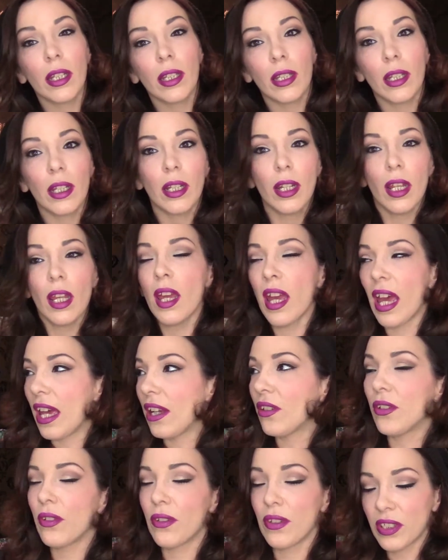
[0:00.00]
and then I
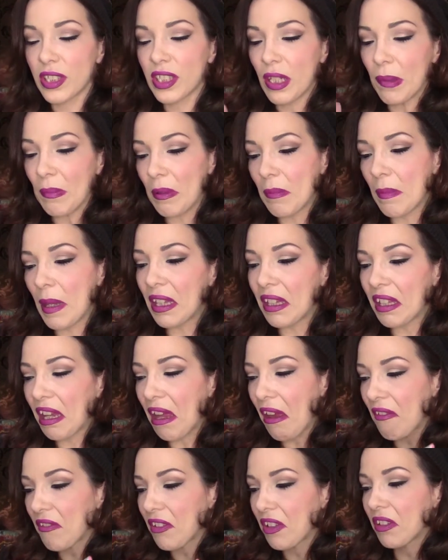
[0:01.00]
don't know, there's something about like
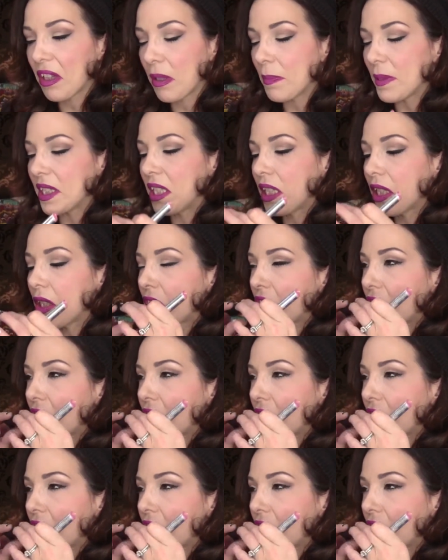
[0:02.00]
having lipstick,